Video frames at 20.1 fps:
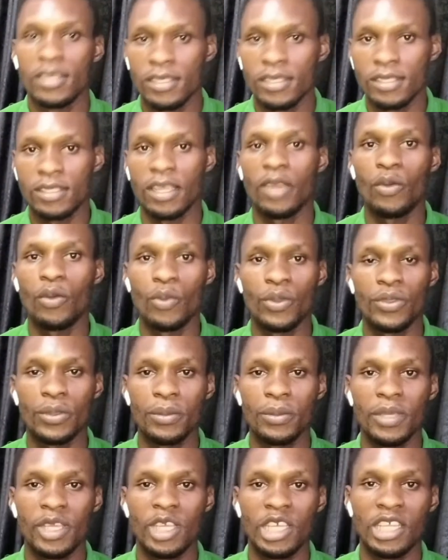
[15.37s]
Stay
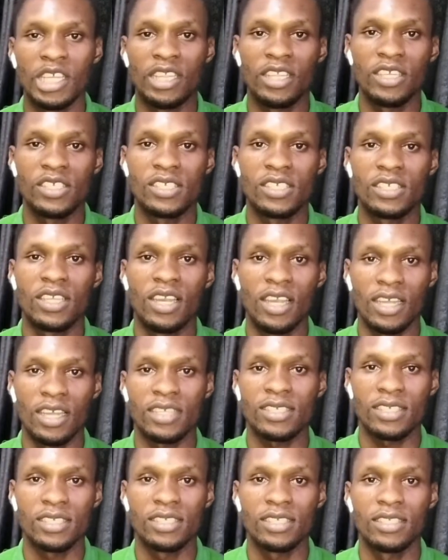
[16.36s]
with me in this
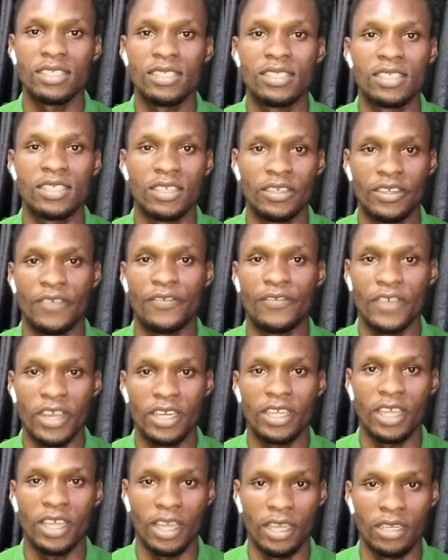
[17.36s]
lesson till the
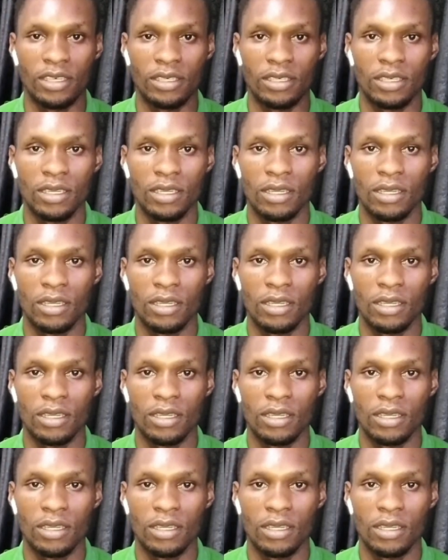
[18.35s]
very end.